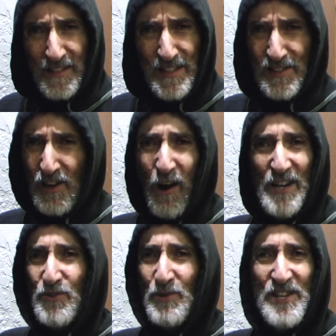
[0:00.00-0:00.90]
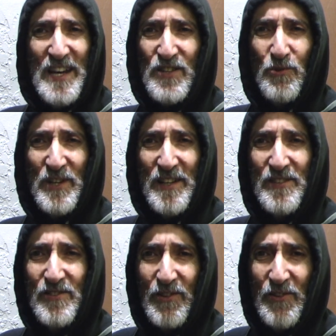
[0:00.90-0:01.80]
is contradictory
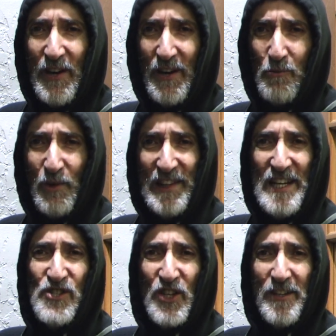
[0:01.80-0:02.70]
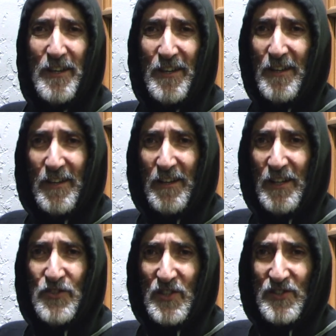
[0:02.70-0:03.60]
to their religion.
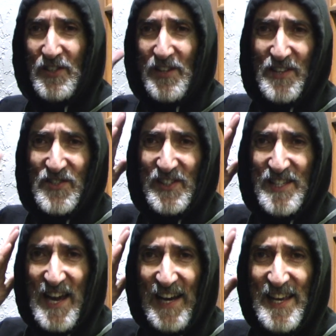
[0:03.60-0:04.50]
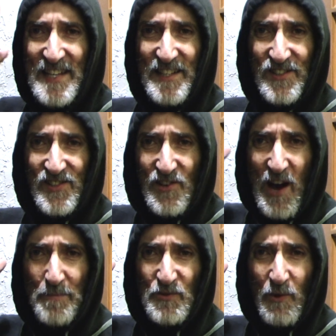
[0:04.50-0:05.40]
It just, it doesn't get in. It
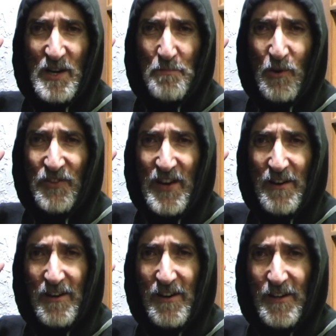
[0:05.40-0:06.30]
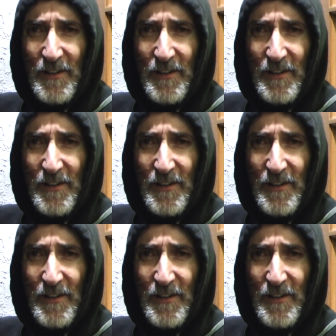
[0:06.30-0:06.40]
stops right about there.